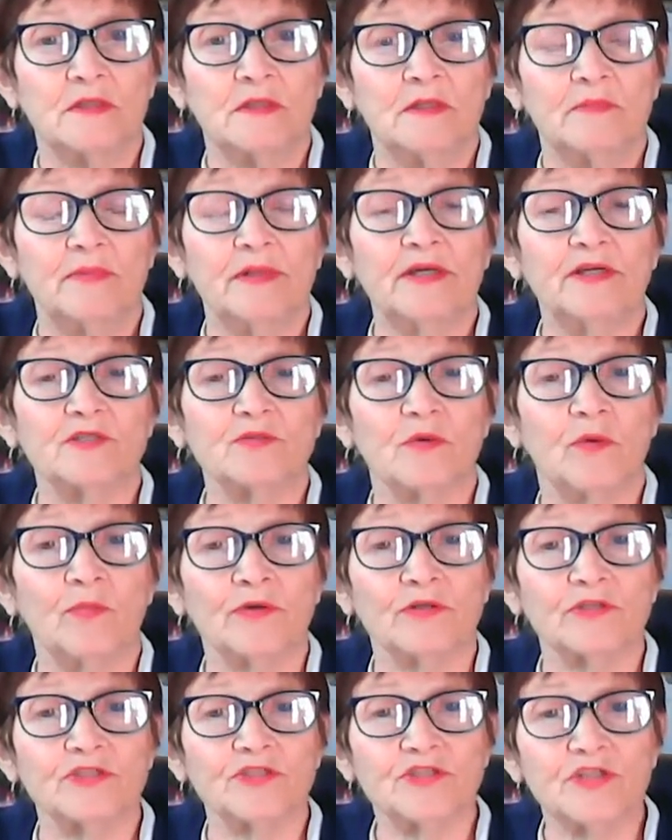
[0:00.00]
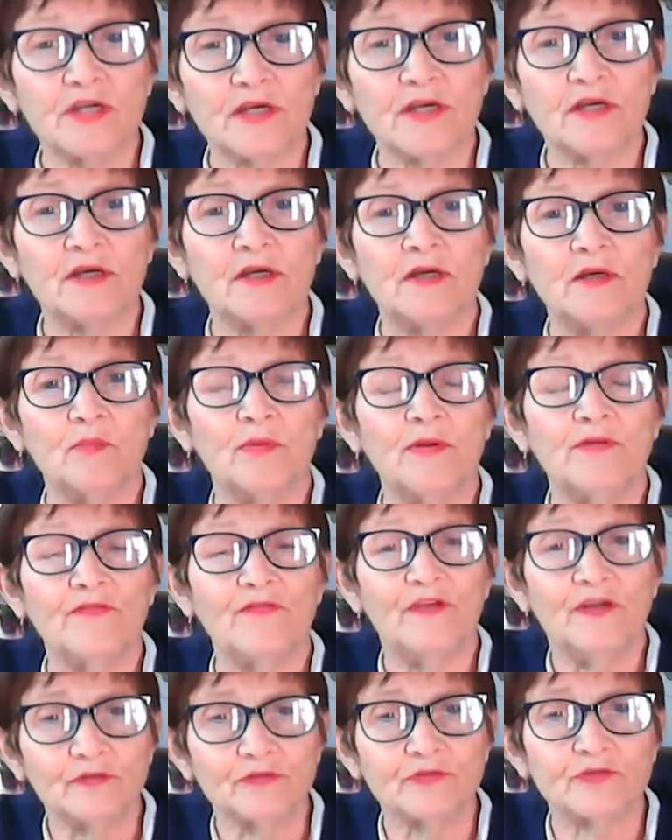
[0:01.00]
Because when we're sick, we
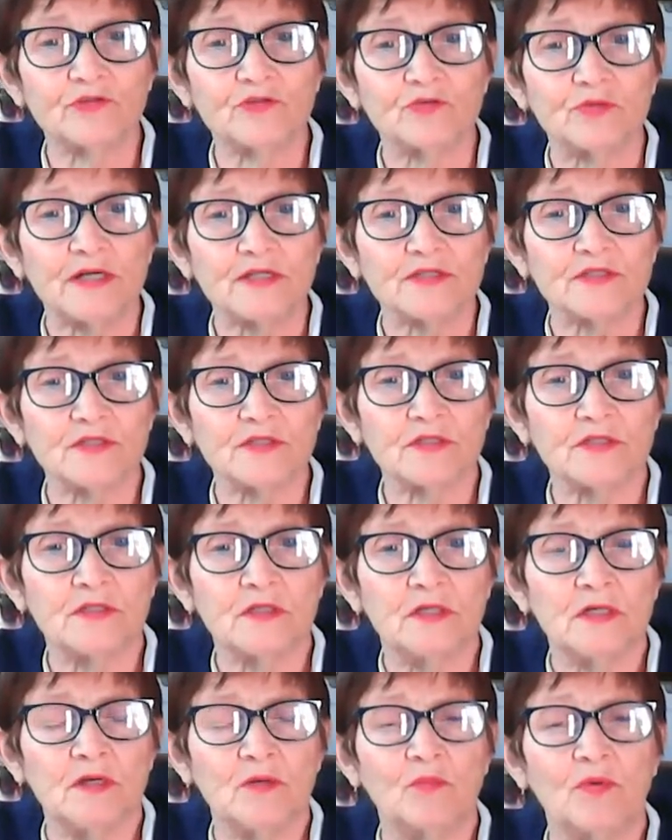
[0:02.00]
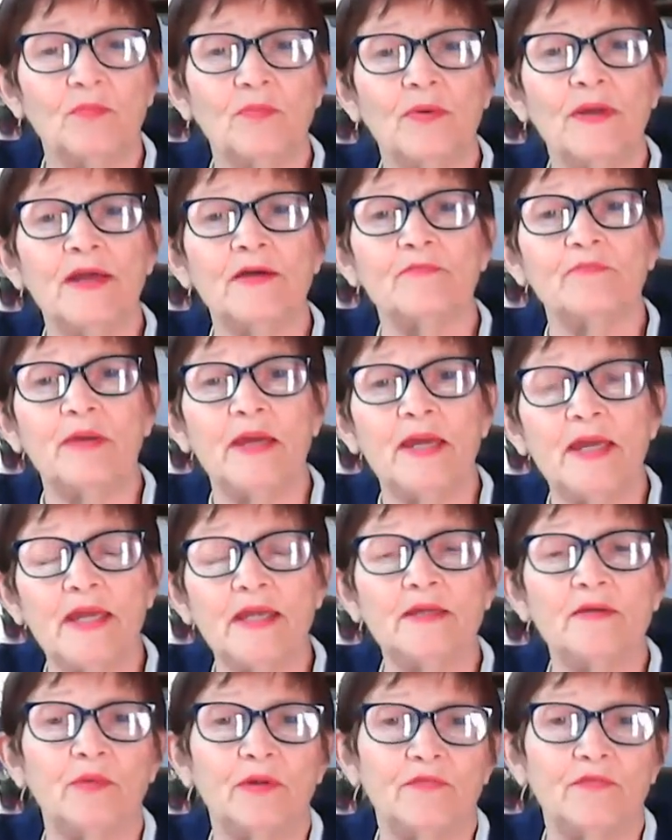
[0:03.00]
feel stressed. When we have
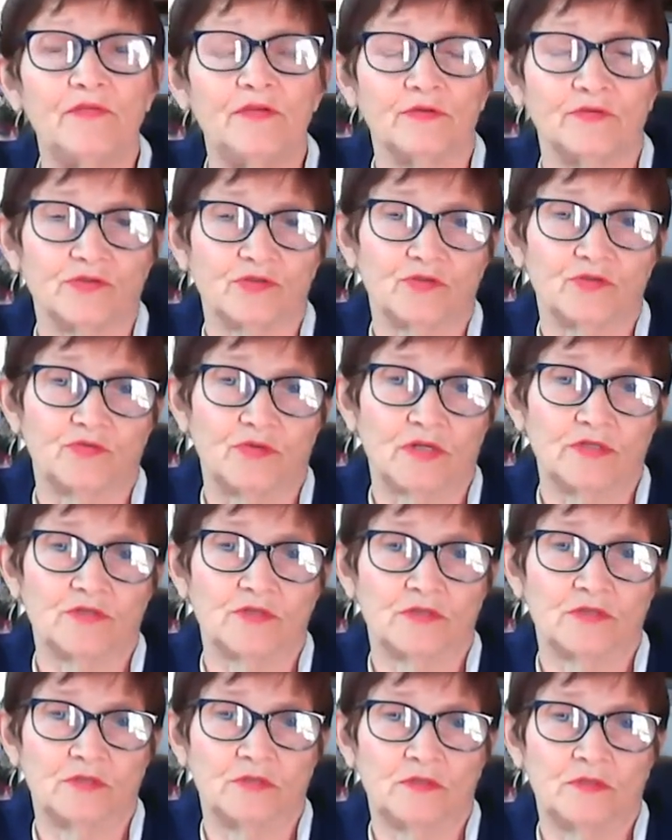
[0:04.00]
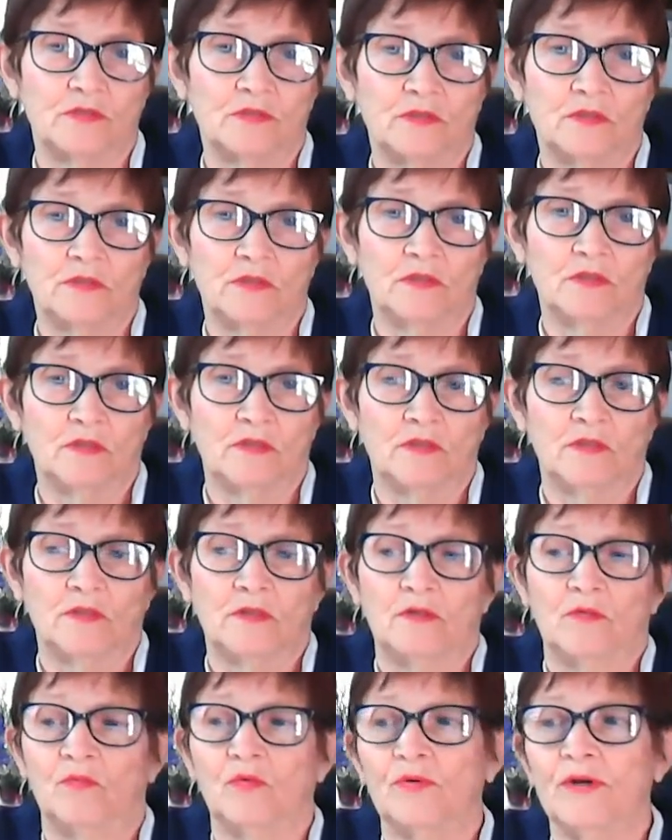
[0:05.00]
pain, we feel stressed.
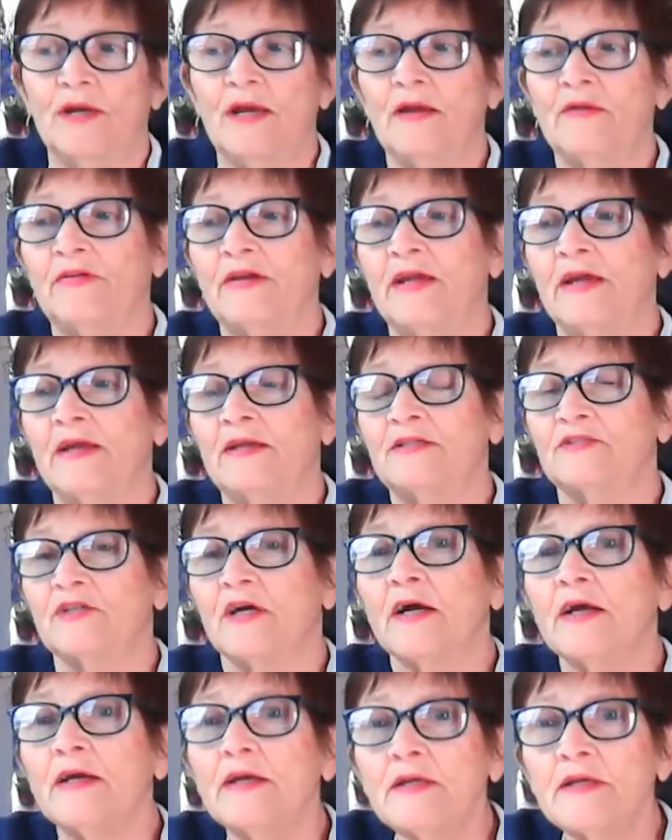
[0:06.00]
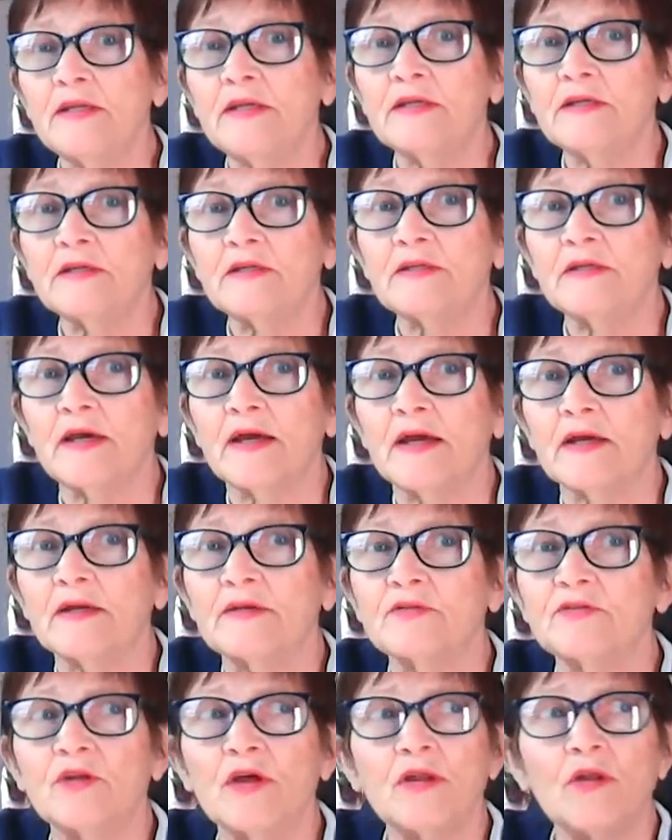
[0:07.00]
When we're having anxiety
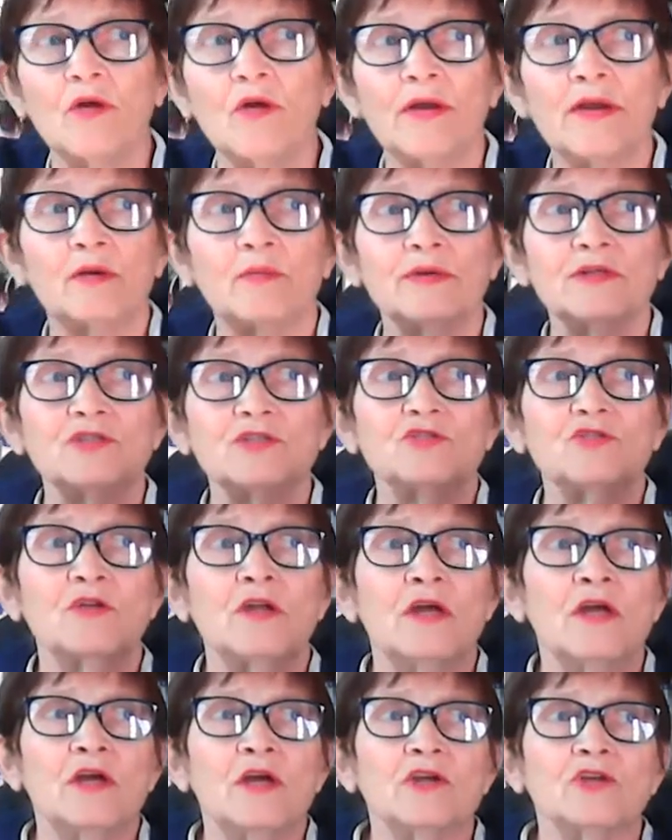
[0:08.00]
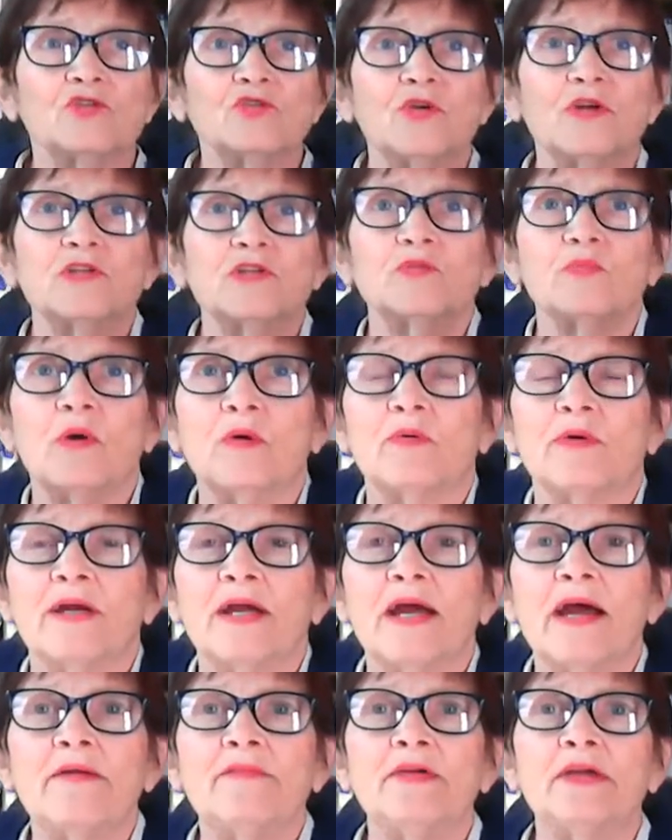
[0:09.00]
attacks, not only are we stressed while we're
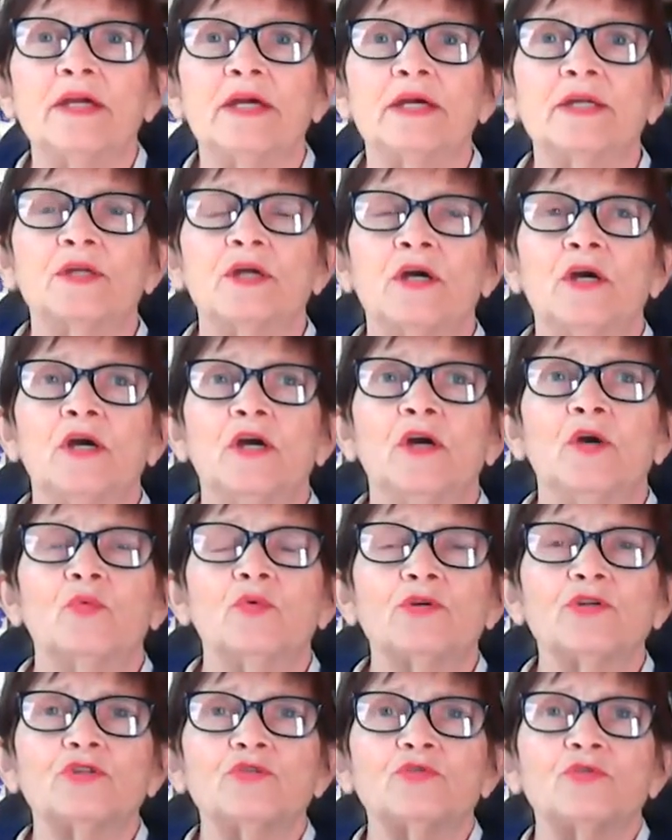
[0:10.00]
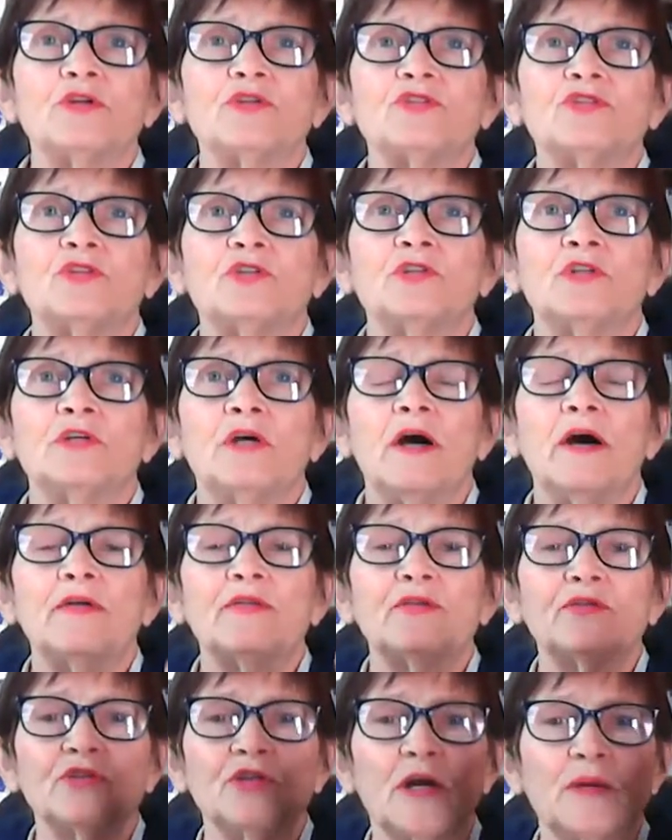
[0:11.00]
having it, we're stressed
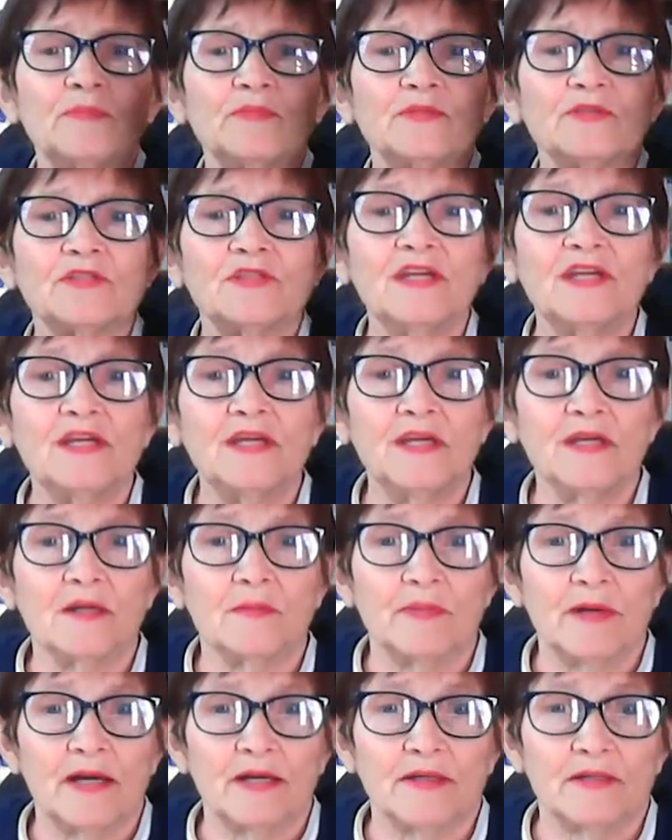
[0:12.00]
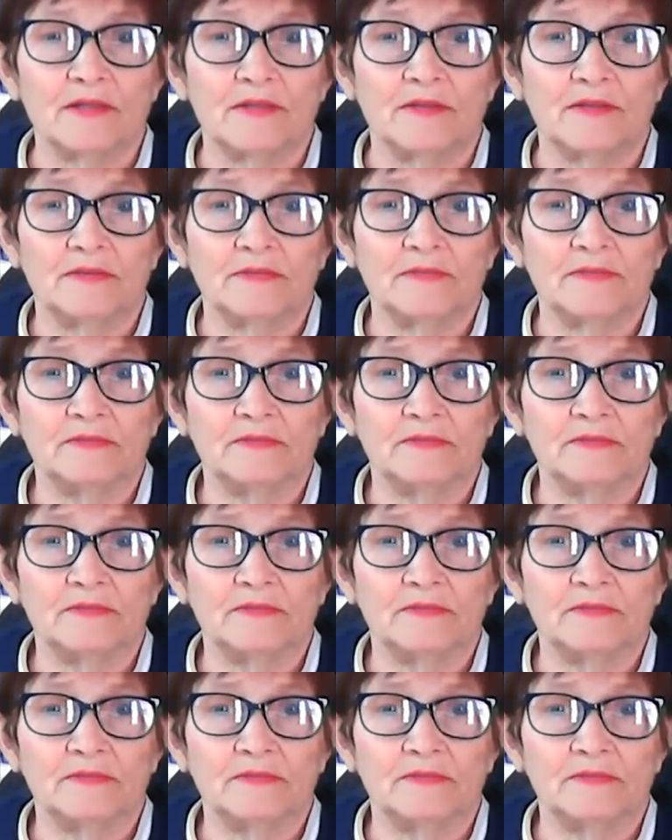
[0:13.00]
other times thinking about it.